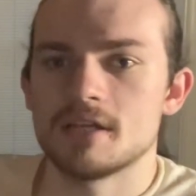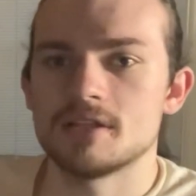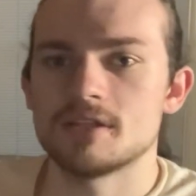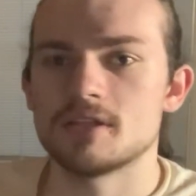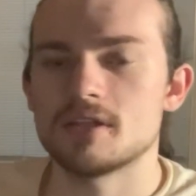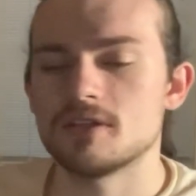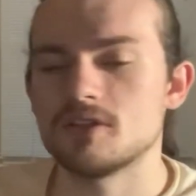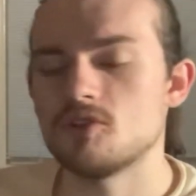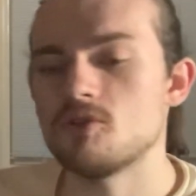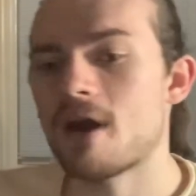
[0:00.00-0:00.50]

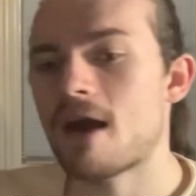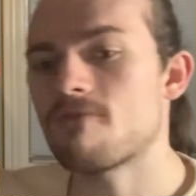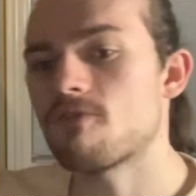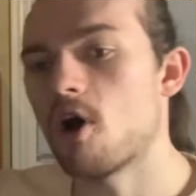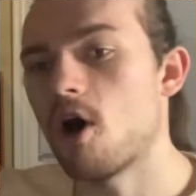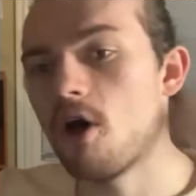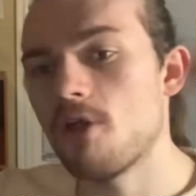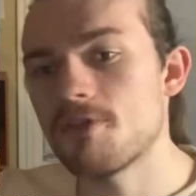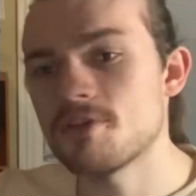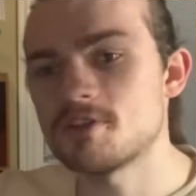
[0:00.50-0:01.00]
you have
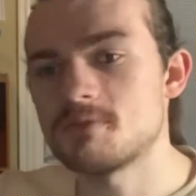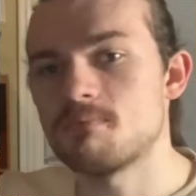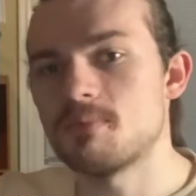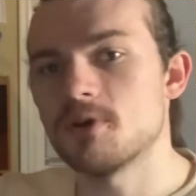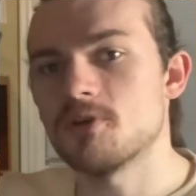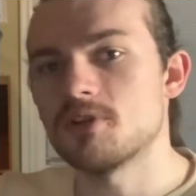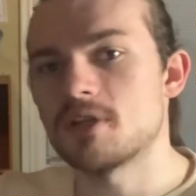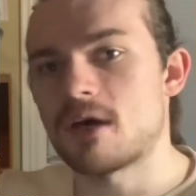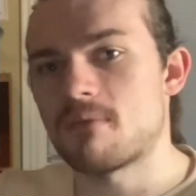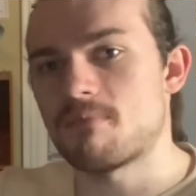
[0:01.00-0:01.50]
all this
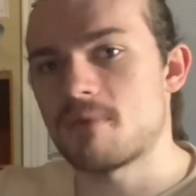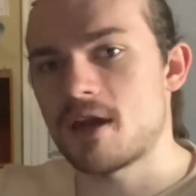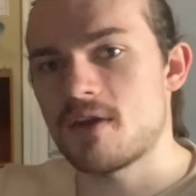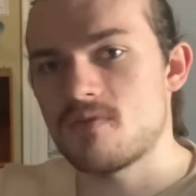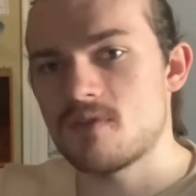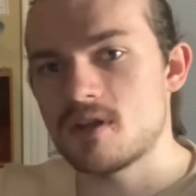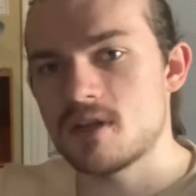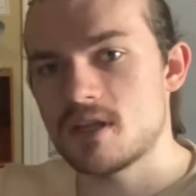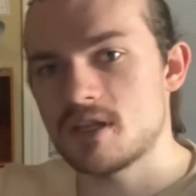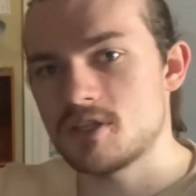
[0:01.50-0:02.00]
buildup, and
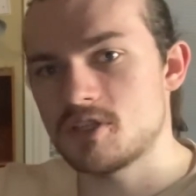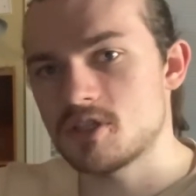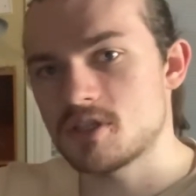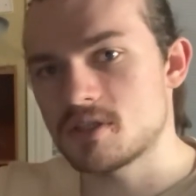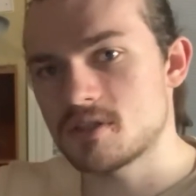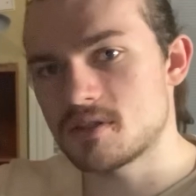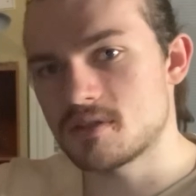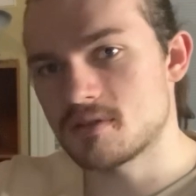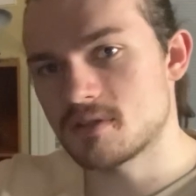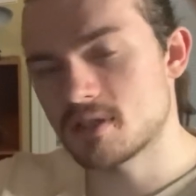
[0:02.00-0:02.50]
then it
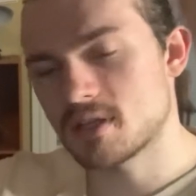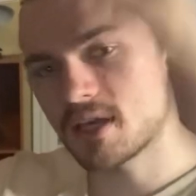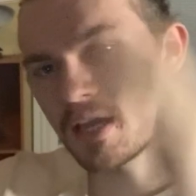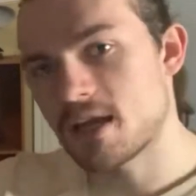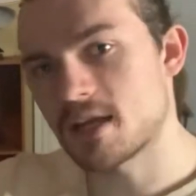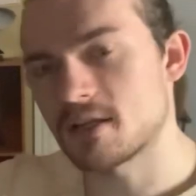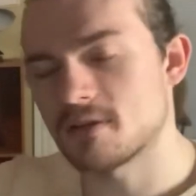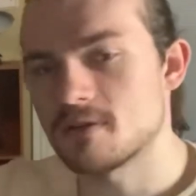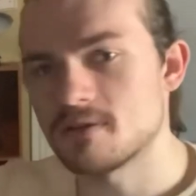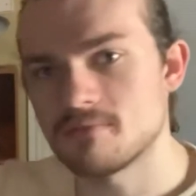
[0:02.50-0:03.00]
just
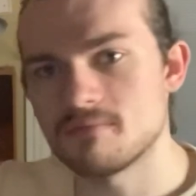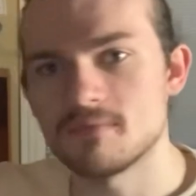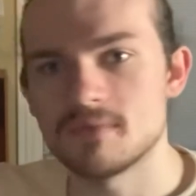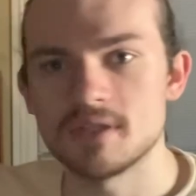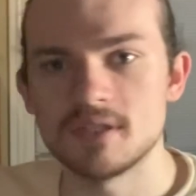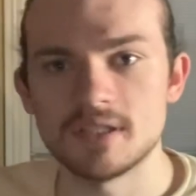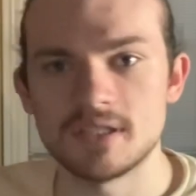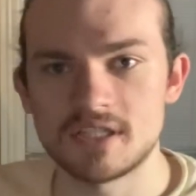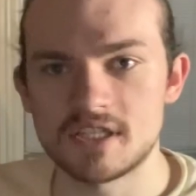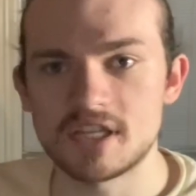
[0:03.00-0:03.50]
kind of
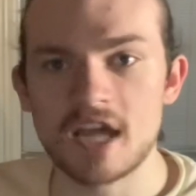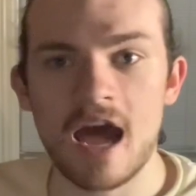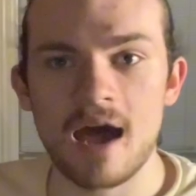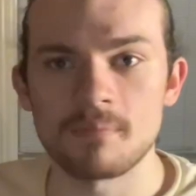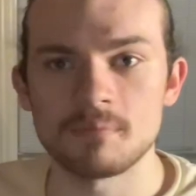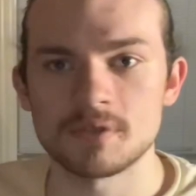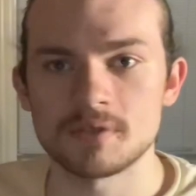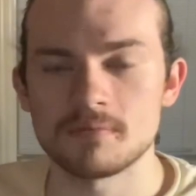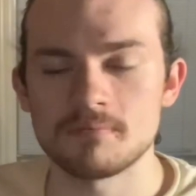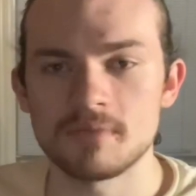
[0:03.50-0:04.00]
it
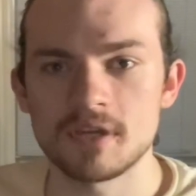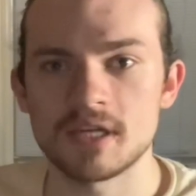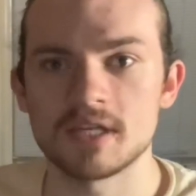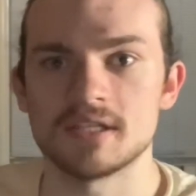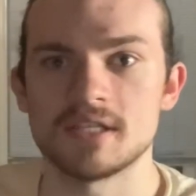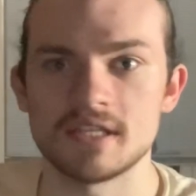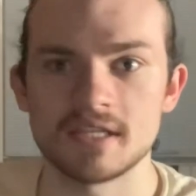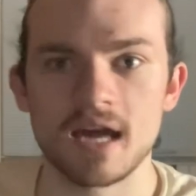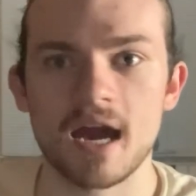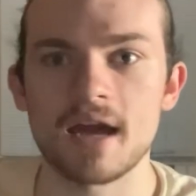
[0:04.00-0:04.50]
stops because
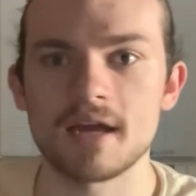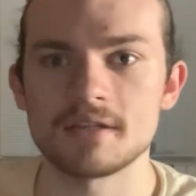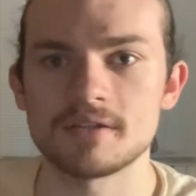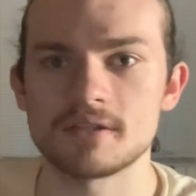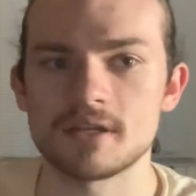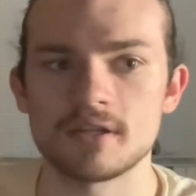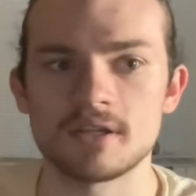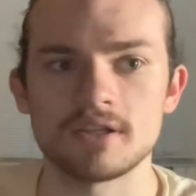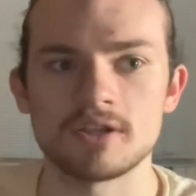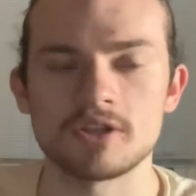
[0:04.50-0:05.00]
he dies,
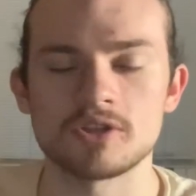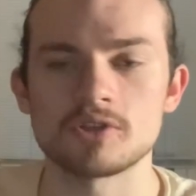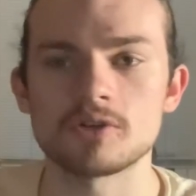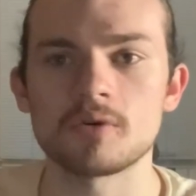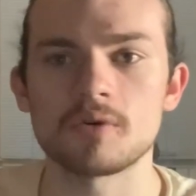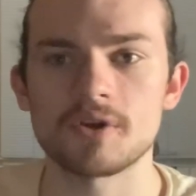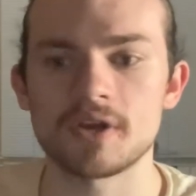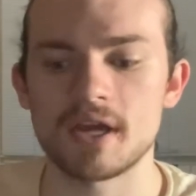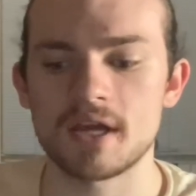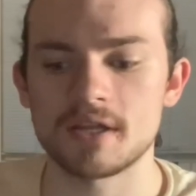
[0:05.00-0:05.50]
and then the
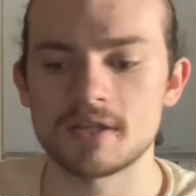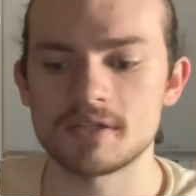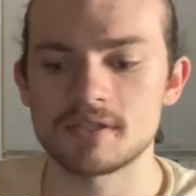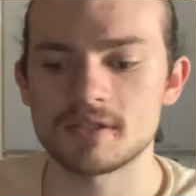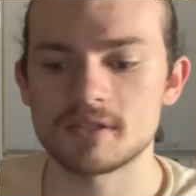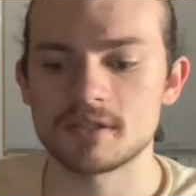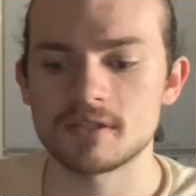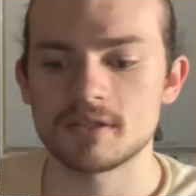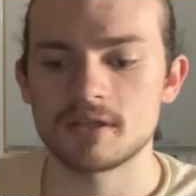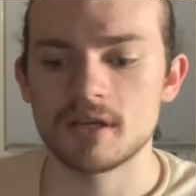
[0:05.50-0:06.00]
story
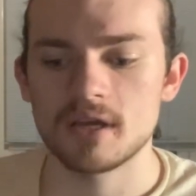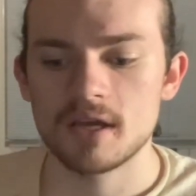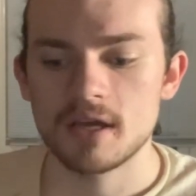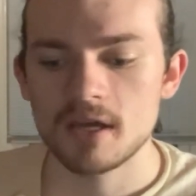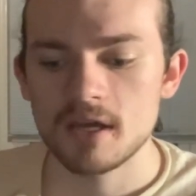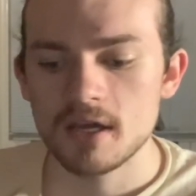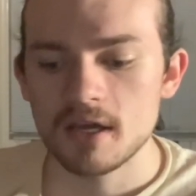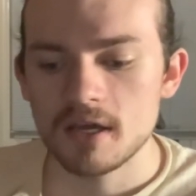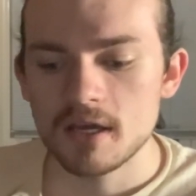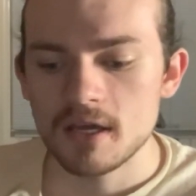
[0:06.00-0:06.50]
ends.
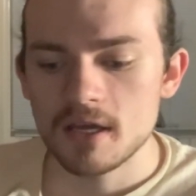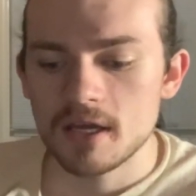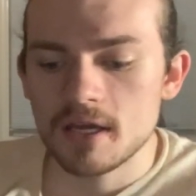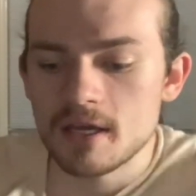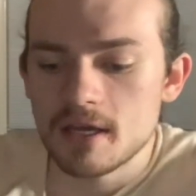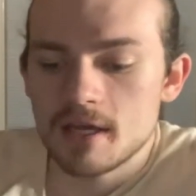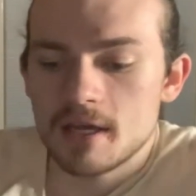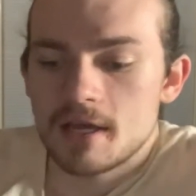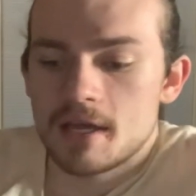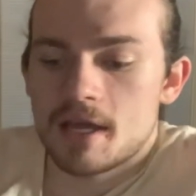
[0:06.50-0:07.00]

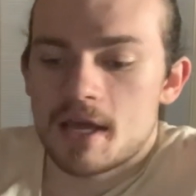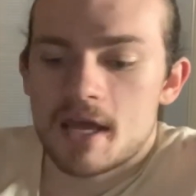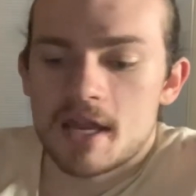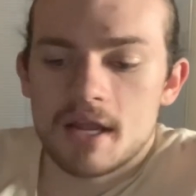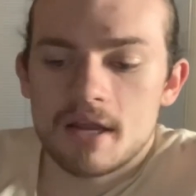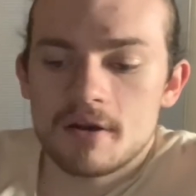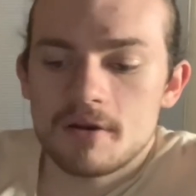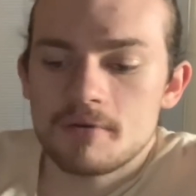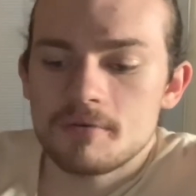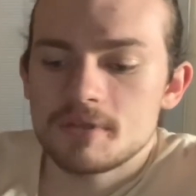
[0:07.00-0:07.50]
And I
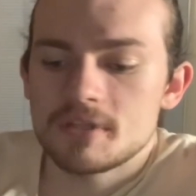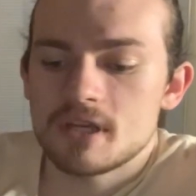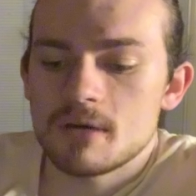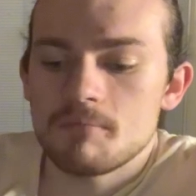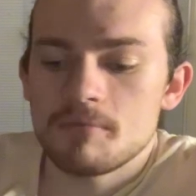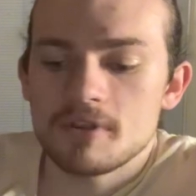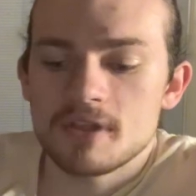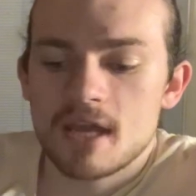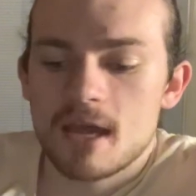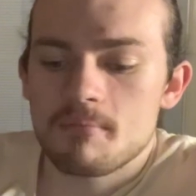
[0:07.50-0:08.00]
don't know what's up
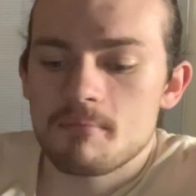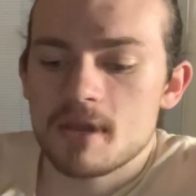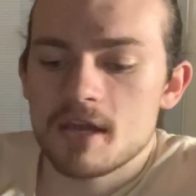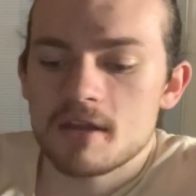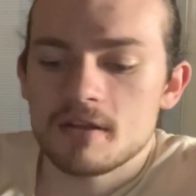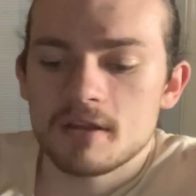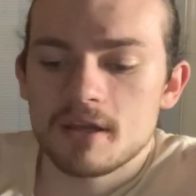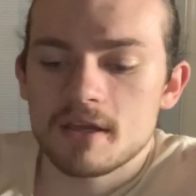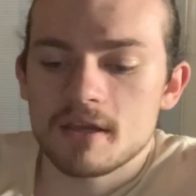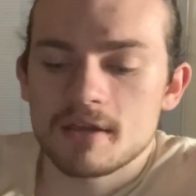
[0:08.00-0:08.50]
with that,
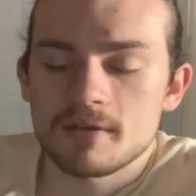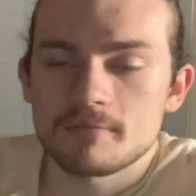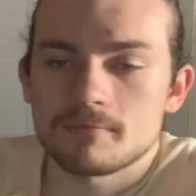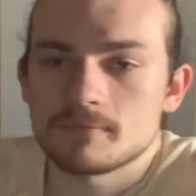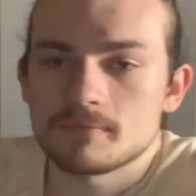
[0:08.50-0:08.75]
man. Like